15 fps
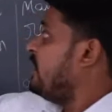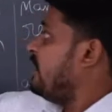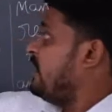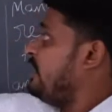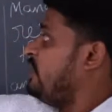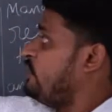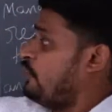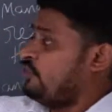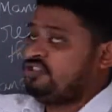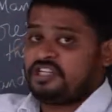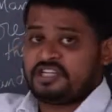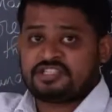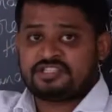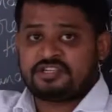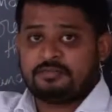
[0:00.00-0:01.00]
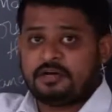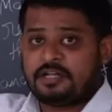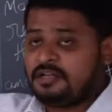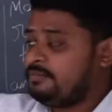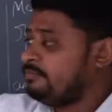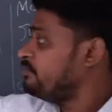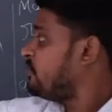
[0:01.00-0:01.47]

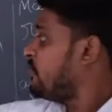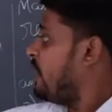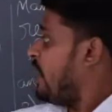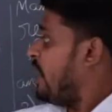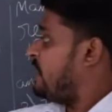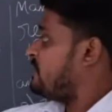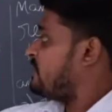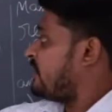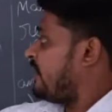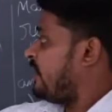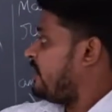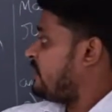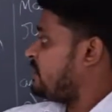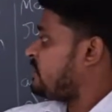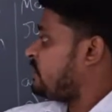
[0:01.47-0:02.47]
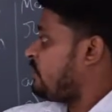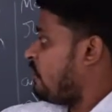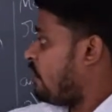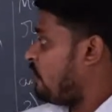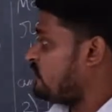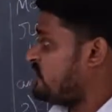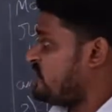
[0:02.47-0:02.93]
inexhaustible and second is
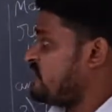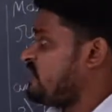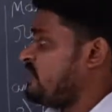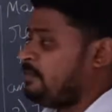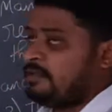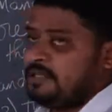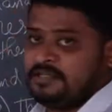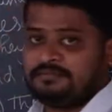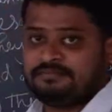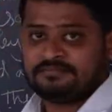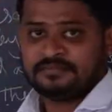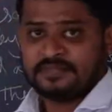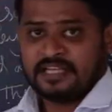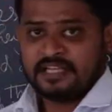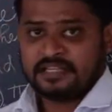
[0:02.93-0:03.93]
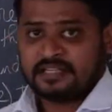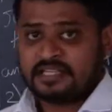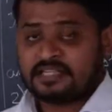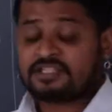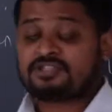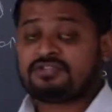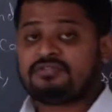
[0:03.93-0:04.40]
exhaustible.
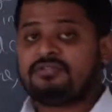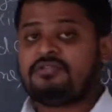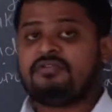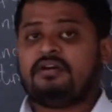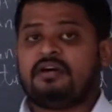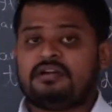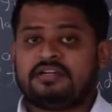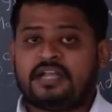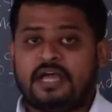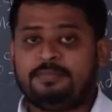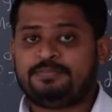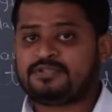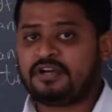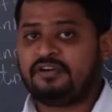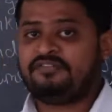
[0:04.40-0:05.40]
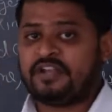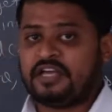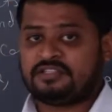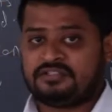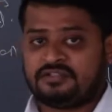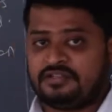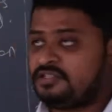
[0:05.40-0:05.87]
These two types of
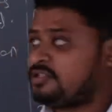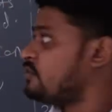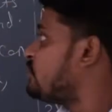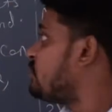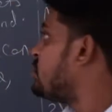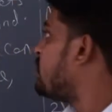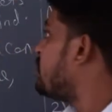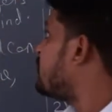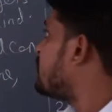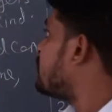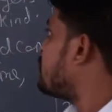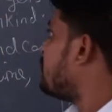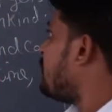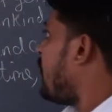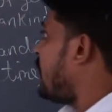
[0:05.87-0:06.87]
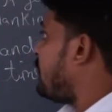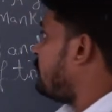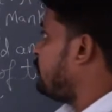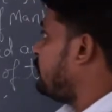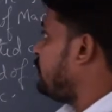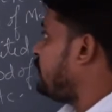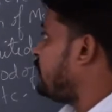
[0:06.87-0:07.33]
natural resources are
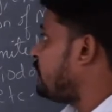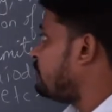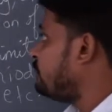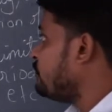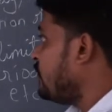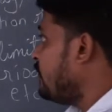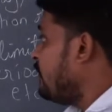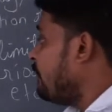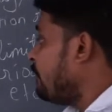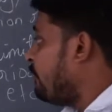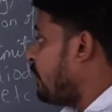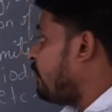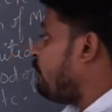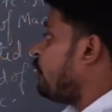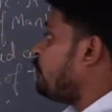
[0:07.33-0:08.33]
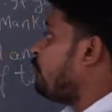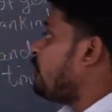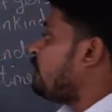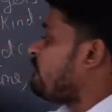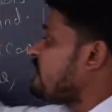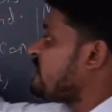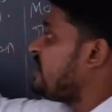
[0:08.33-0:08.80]
be there, but
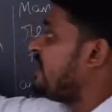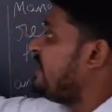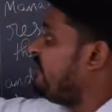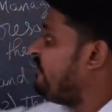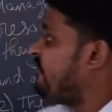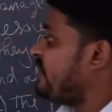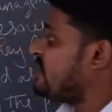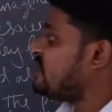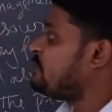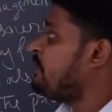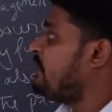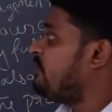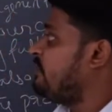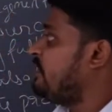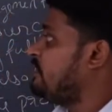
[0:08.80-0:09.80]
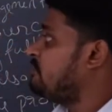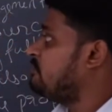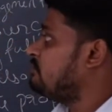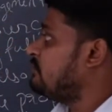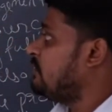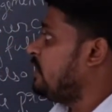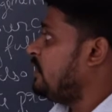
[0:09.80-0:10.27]
what was the difference
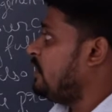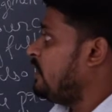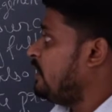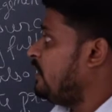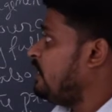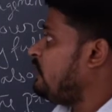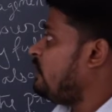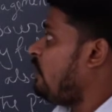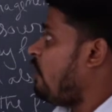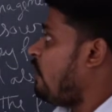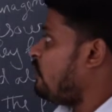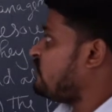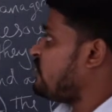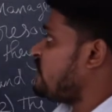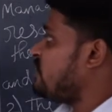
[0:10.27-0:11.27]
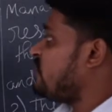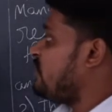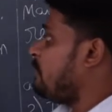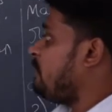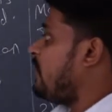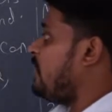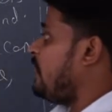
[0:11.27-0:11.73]
between
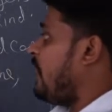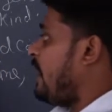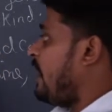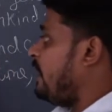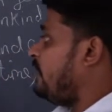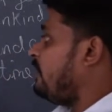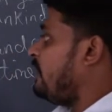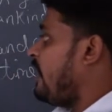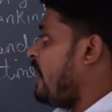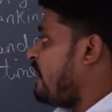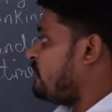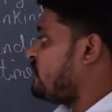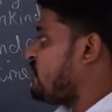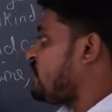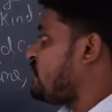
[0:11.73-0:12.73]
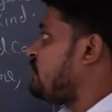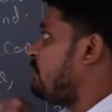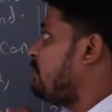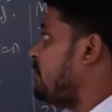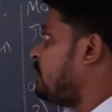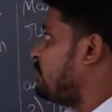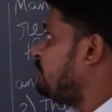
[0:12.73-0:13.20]
inexhaustible and
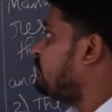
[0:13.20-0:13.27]
exhaustible?